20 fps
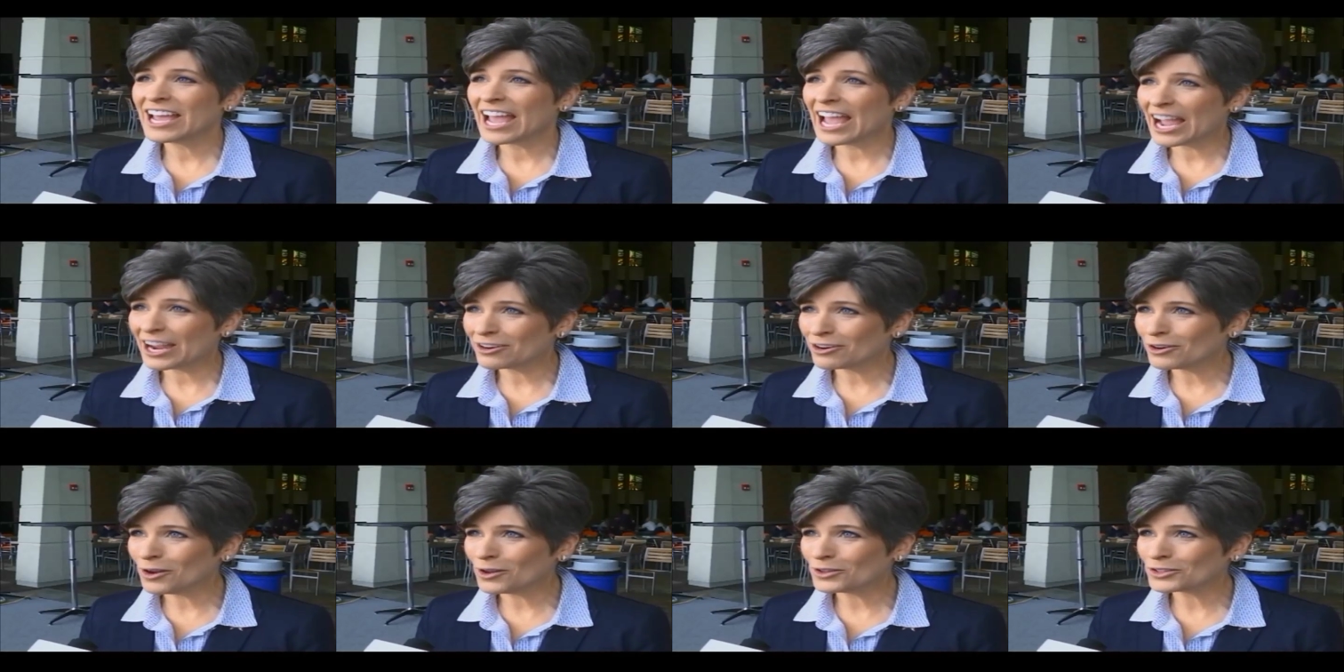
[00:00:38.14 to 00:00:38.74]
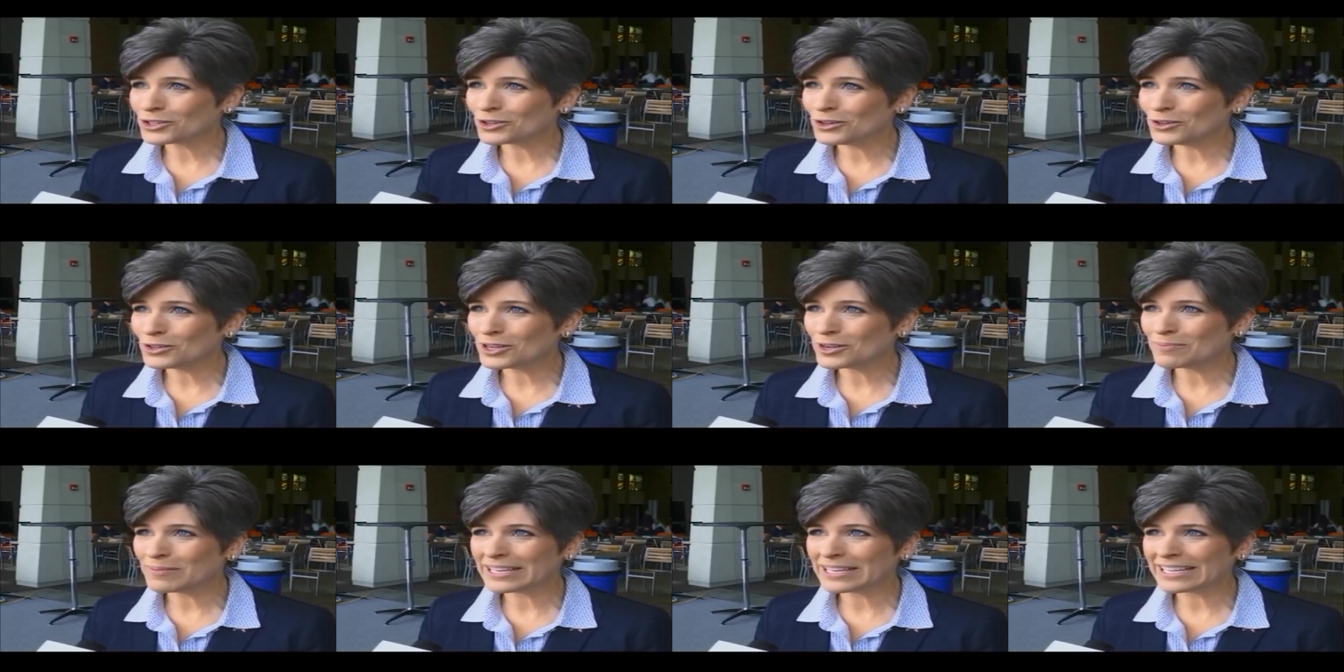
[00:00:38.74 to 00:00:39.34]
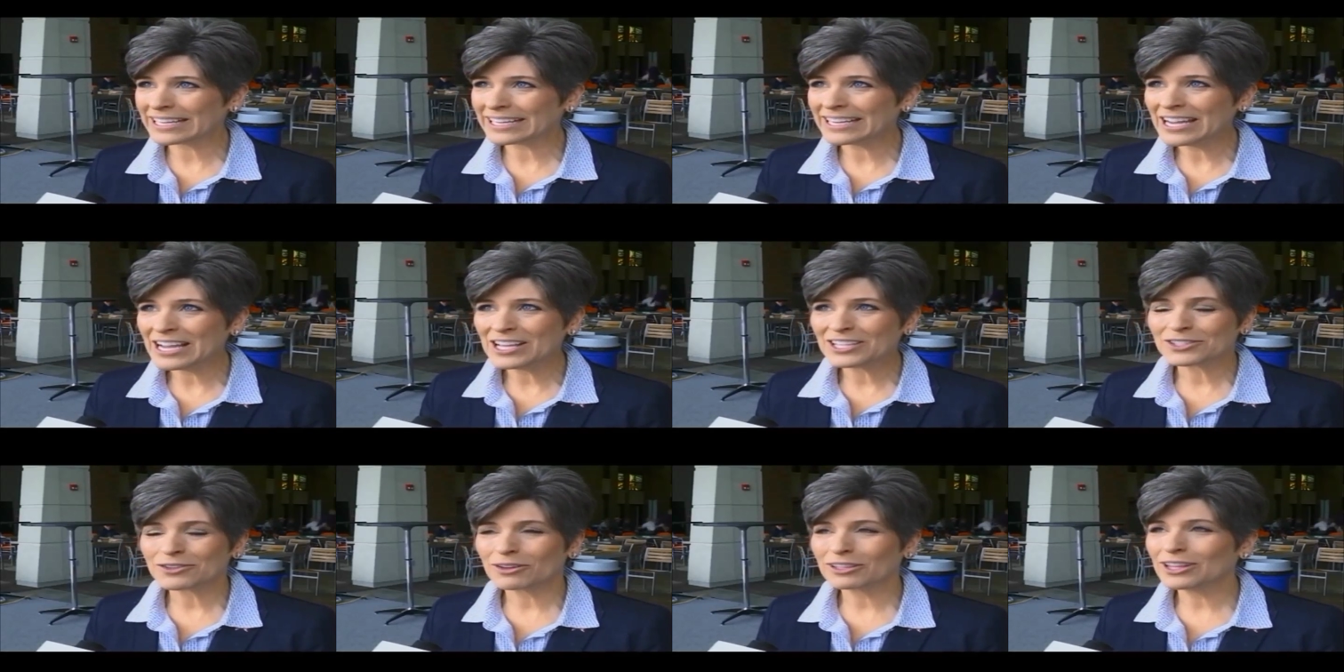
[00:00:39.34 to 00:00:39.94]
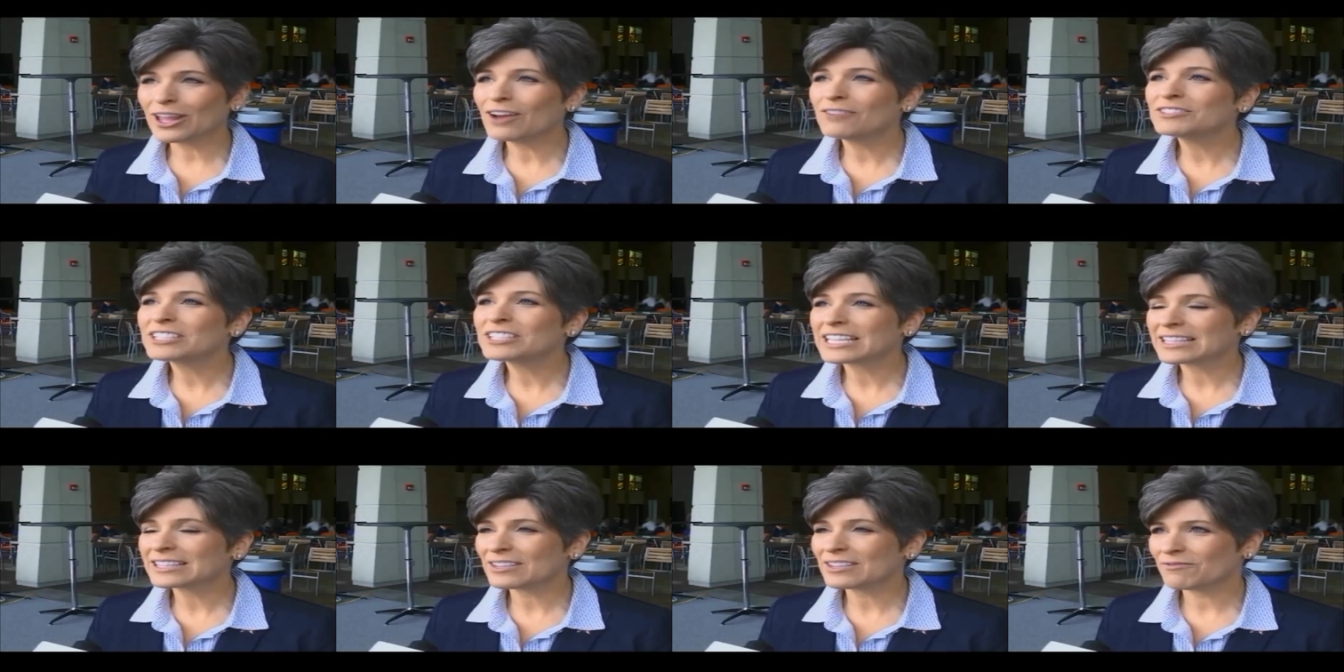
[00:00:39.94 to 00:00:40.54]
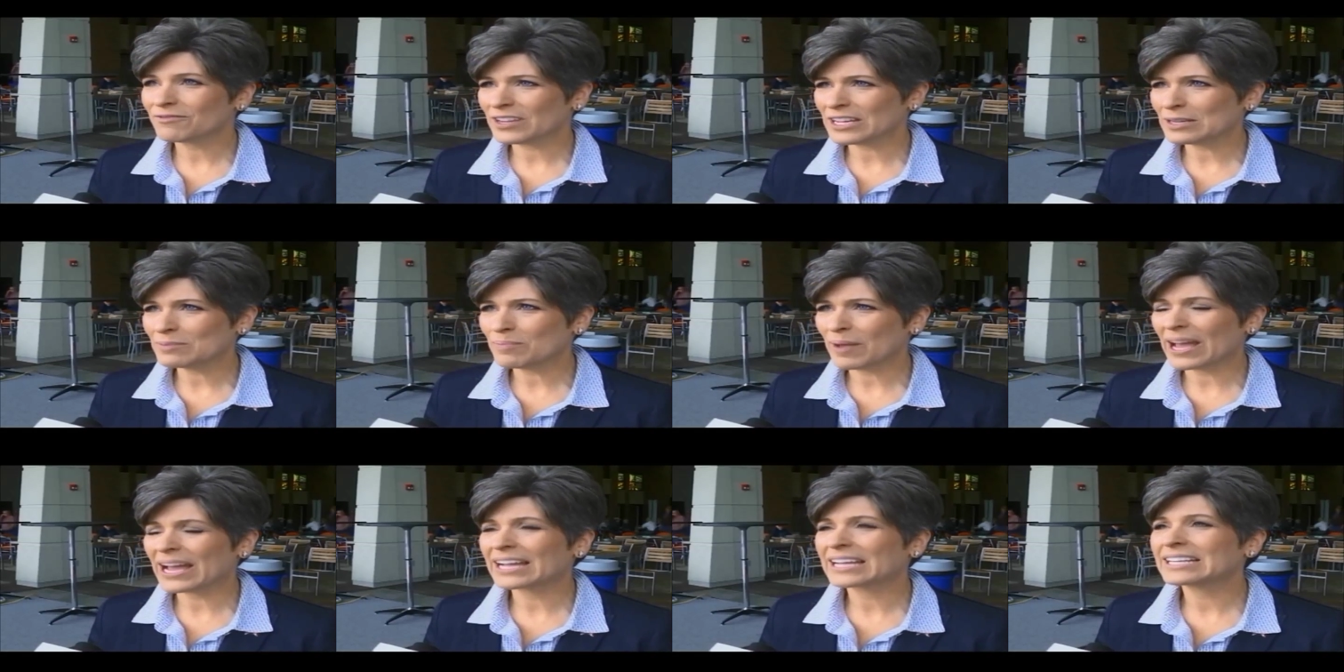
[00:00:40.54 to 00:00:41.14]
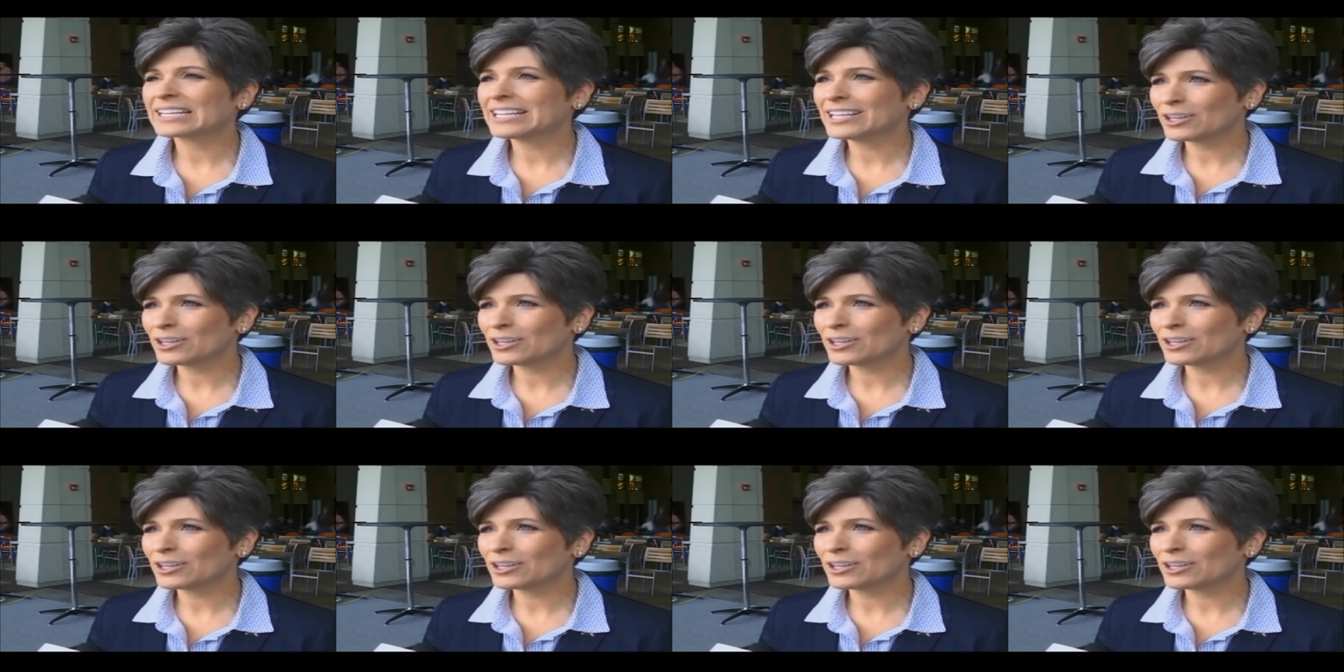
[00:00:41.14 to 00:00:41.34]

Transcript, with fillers: Agricultural Committee. So I'd love to get the feedback and